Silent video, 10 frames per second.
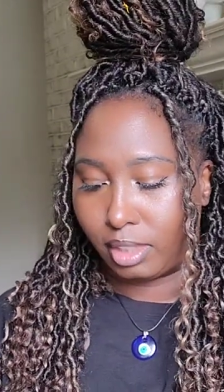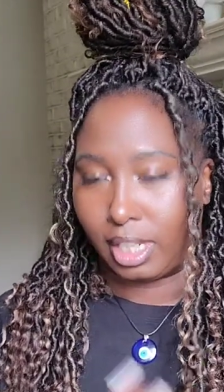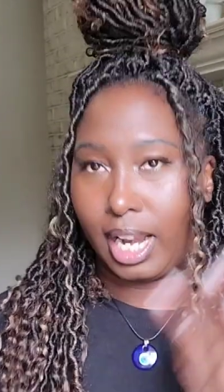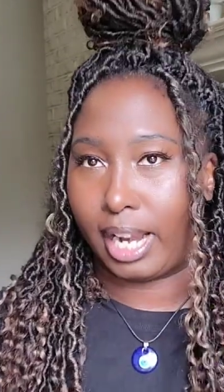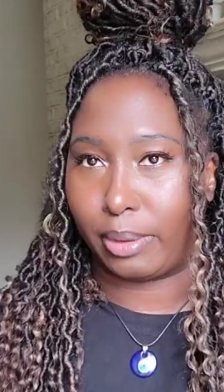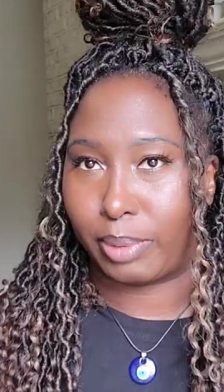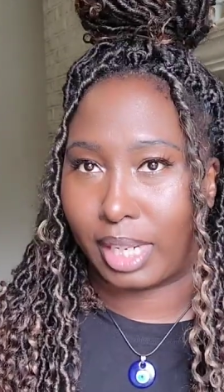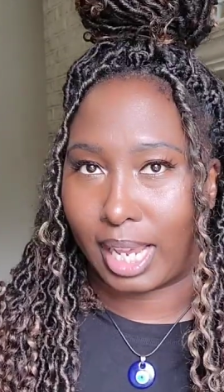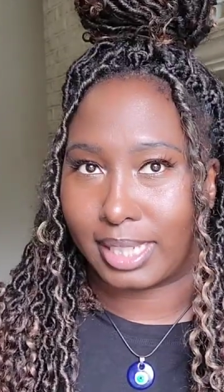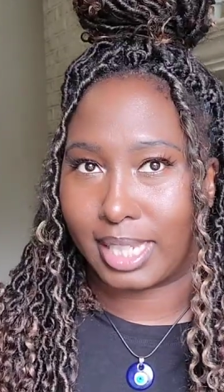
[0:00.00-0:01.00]
And I didn't
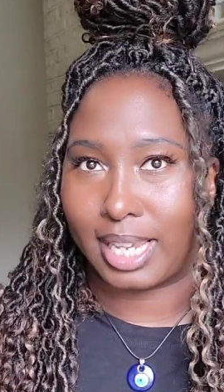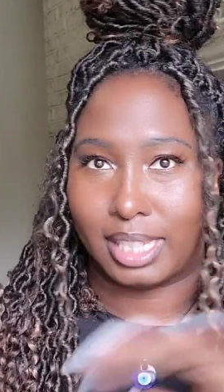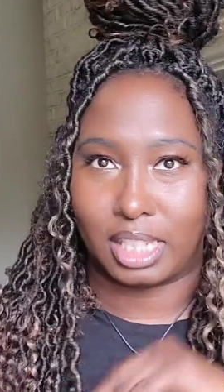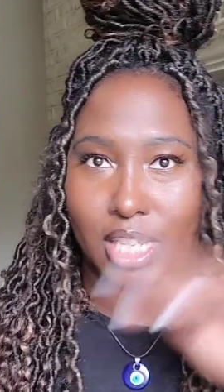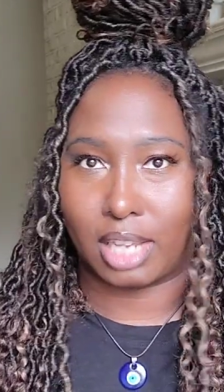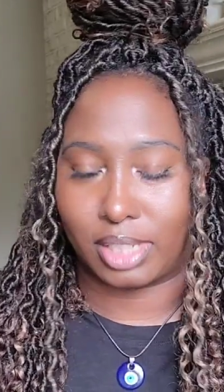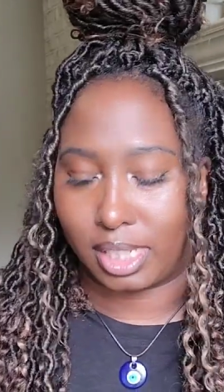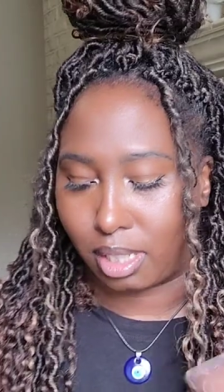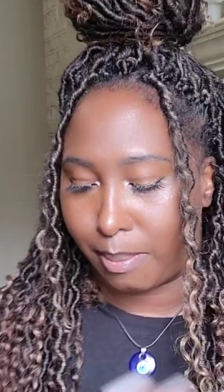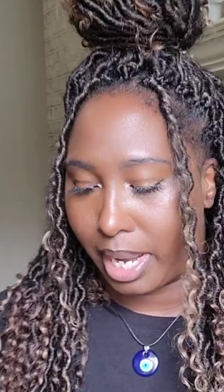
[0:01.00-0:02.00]
realize it until y'all
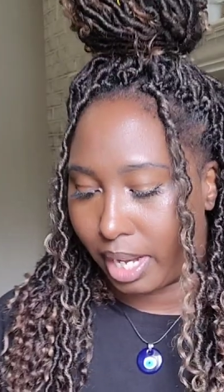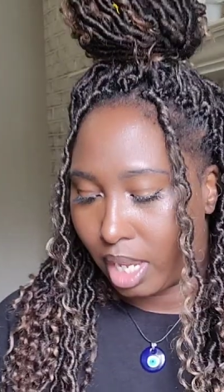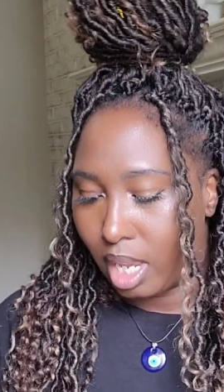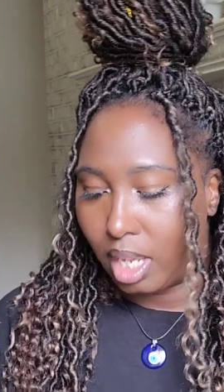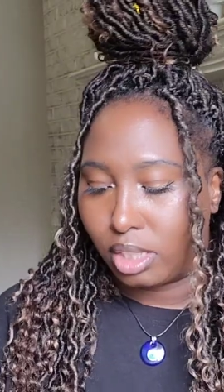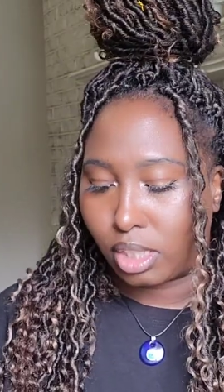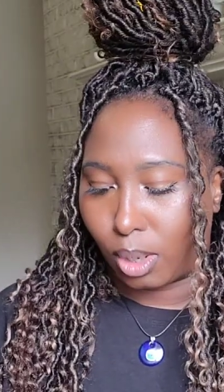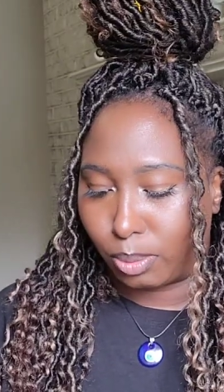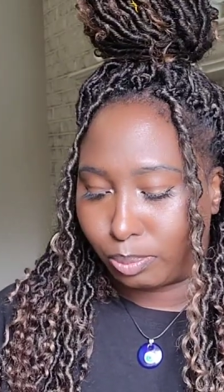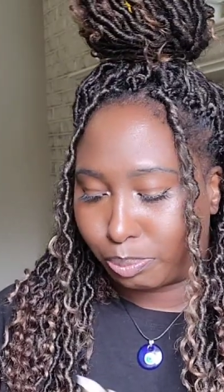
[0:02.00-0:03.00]
said something about it.
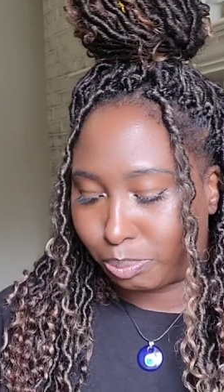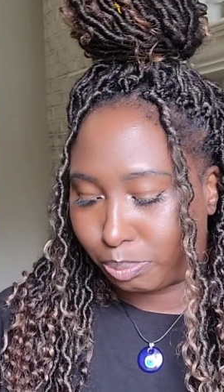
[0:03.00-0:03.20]
So,